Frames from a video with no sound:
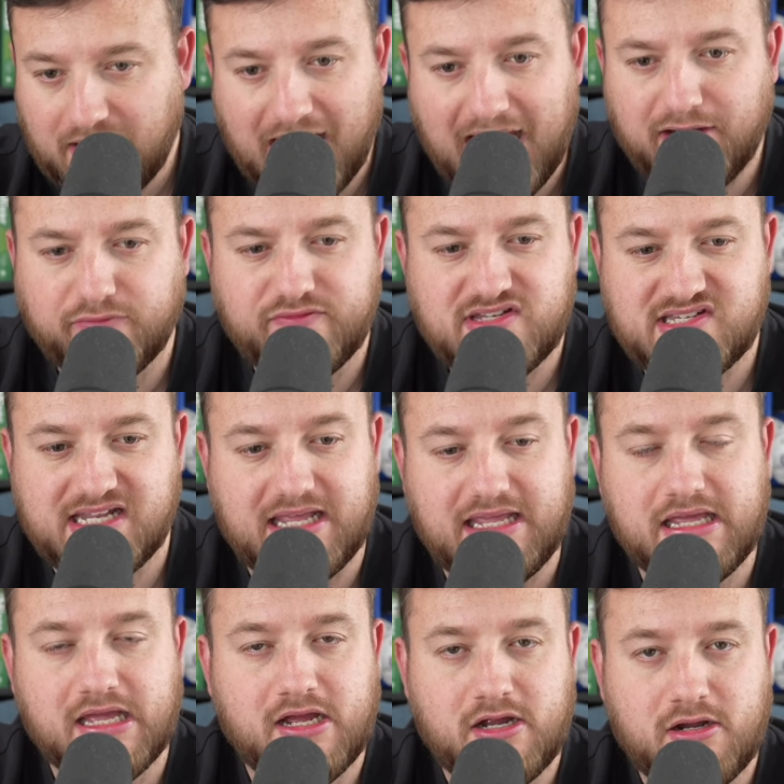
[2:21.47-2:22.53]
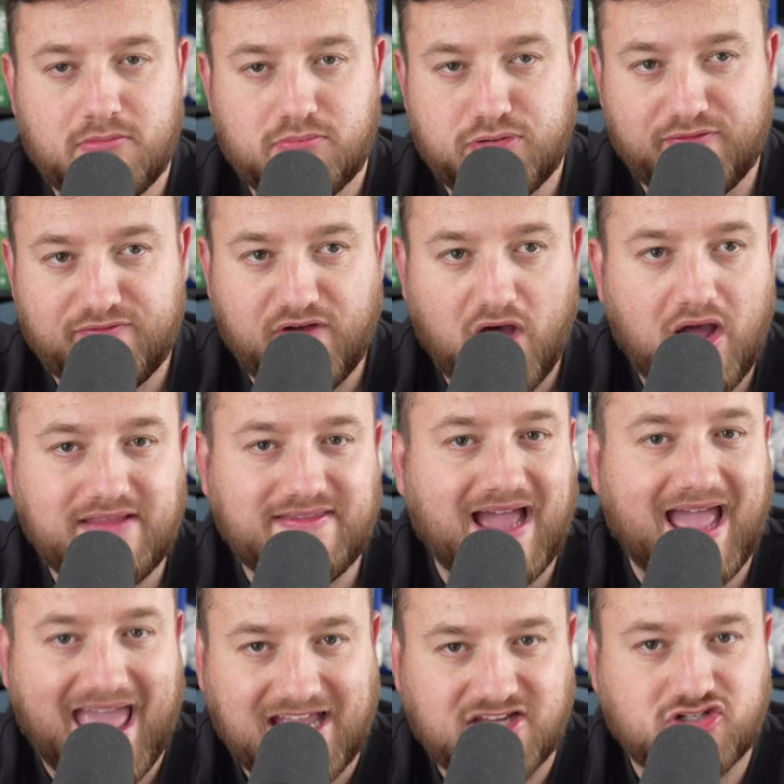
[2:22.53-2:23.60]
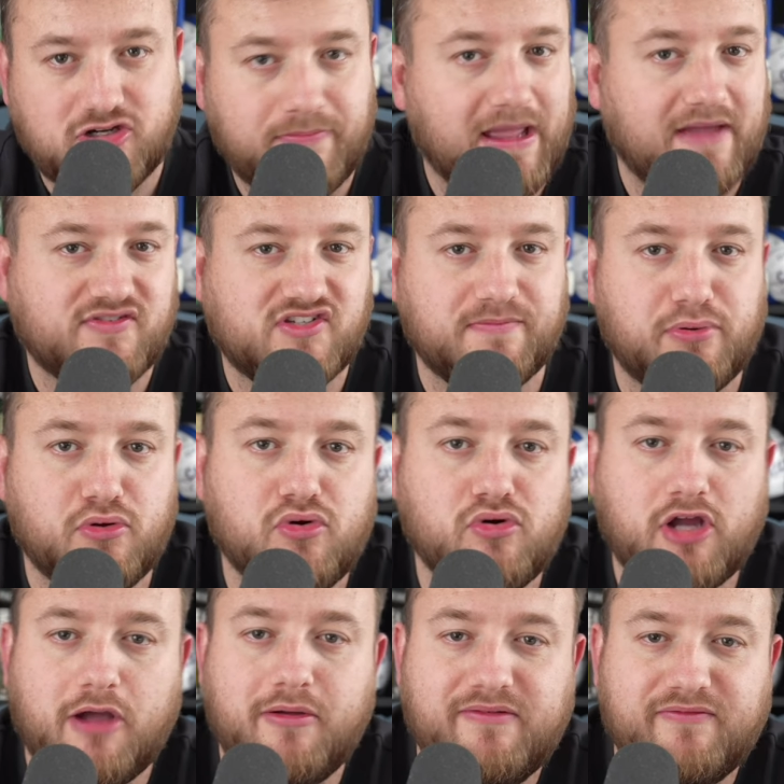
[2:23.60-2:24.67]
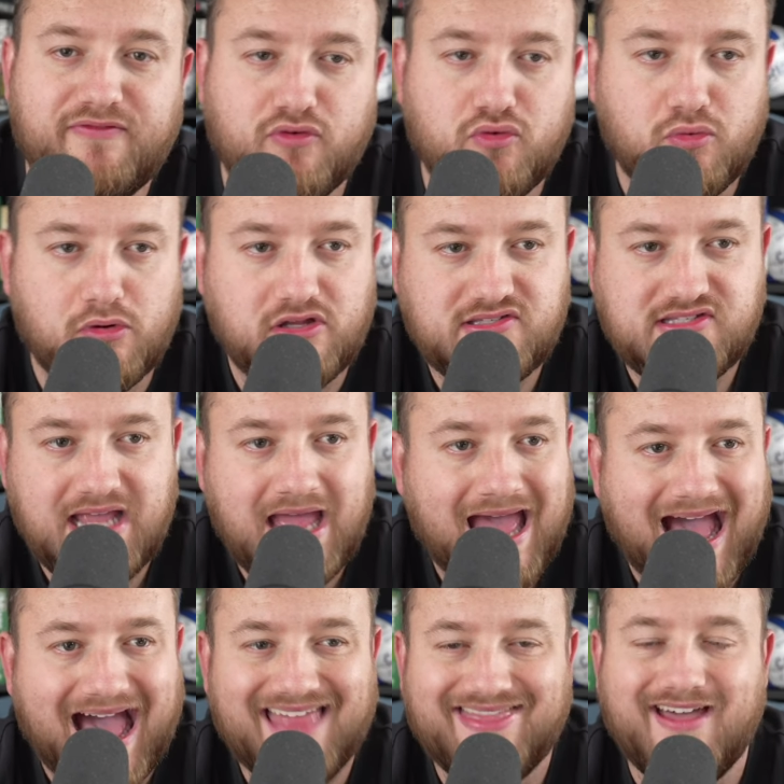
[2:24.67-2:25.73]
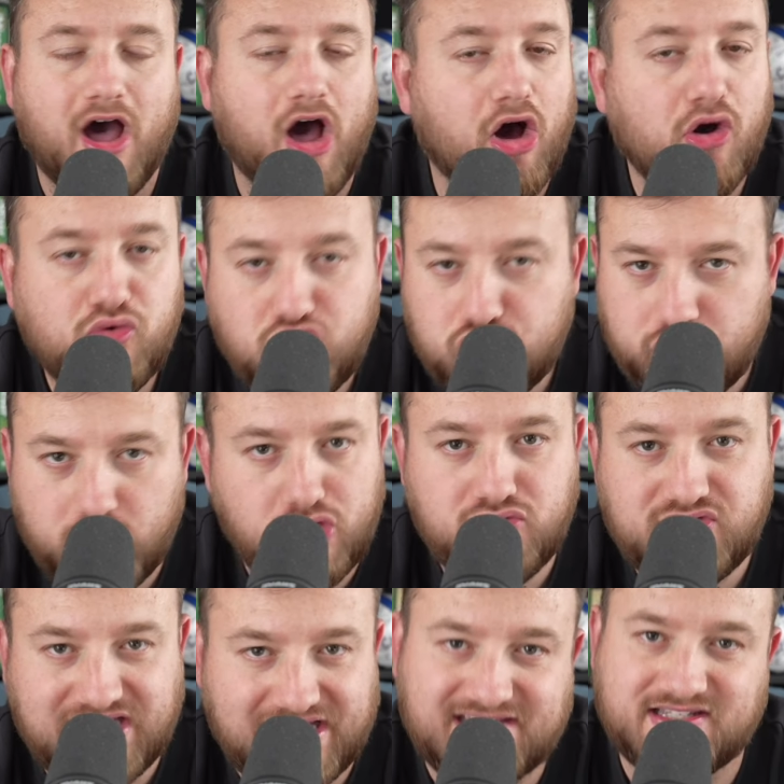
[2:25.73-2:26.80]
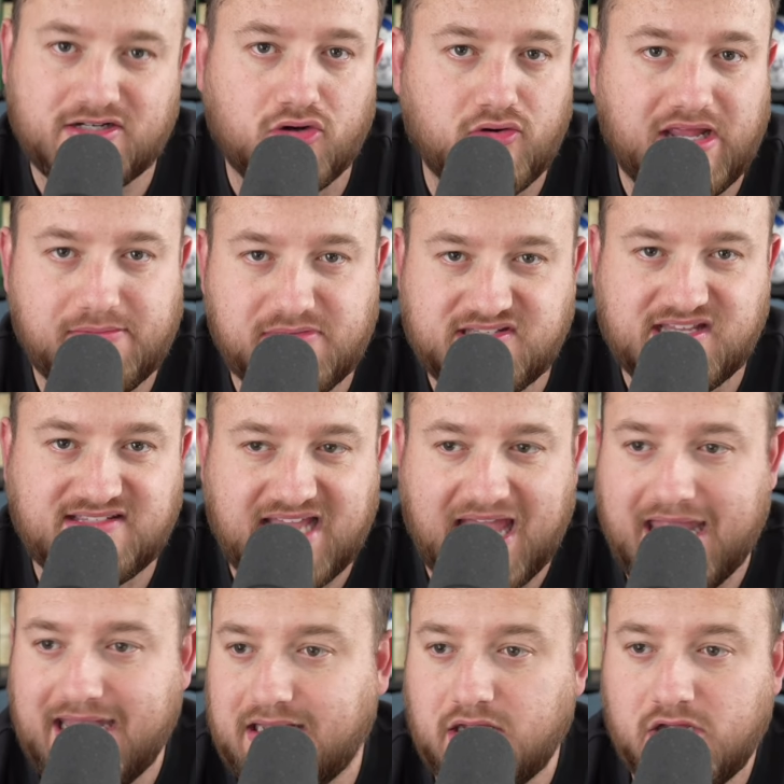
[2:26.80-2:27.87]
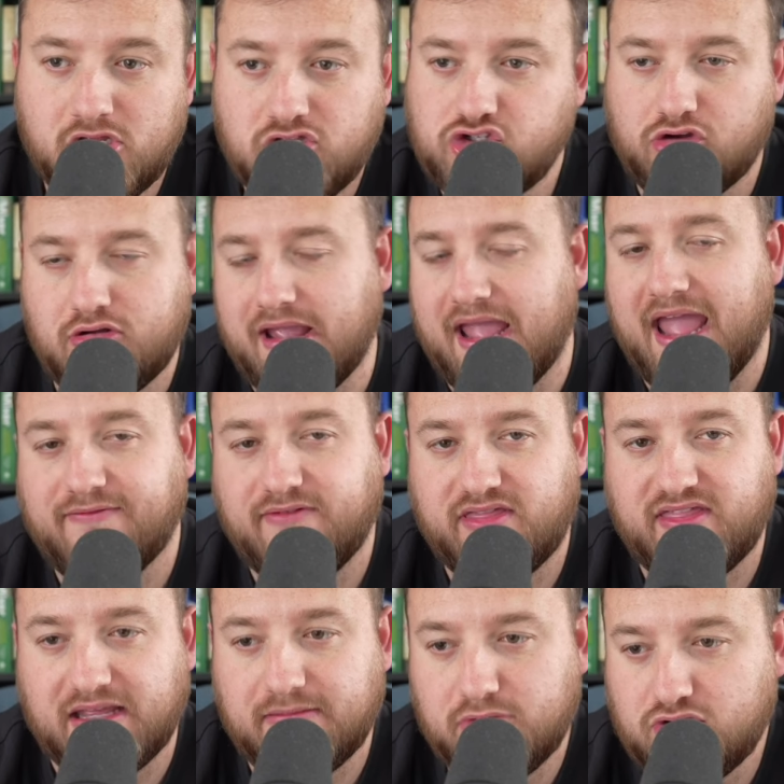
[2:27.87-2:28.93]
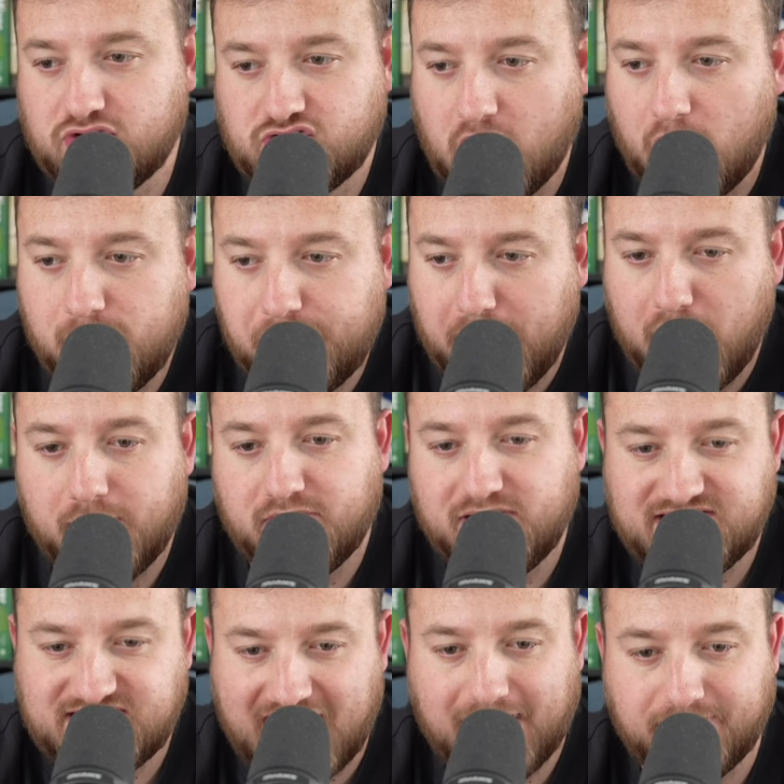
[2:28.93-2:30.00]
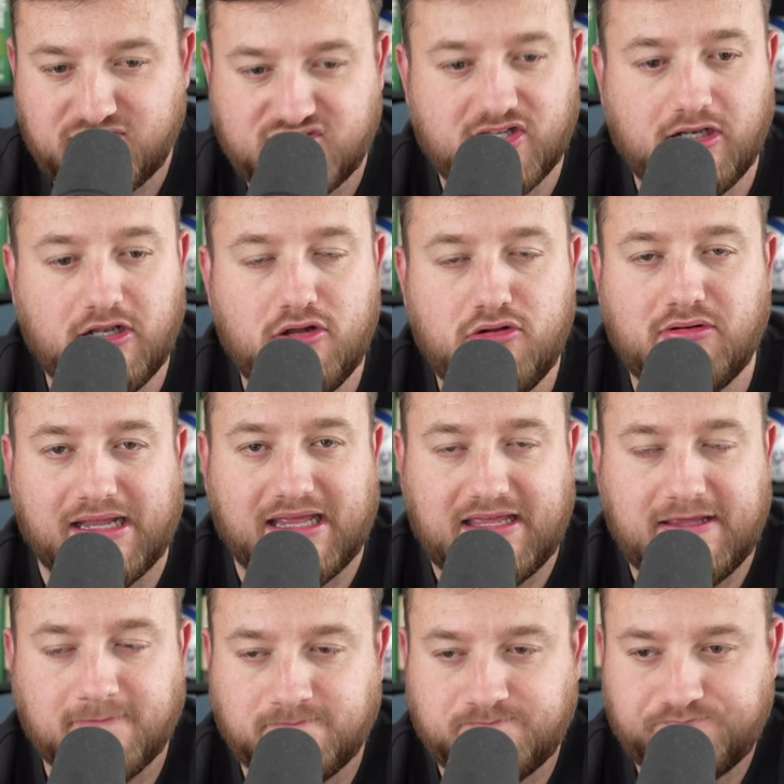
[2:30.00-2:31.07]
And obviously provide that extra bit of support going forwards, and the whole duty isn't on him as a 10 to create everything, because Cole Palmer is absolutely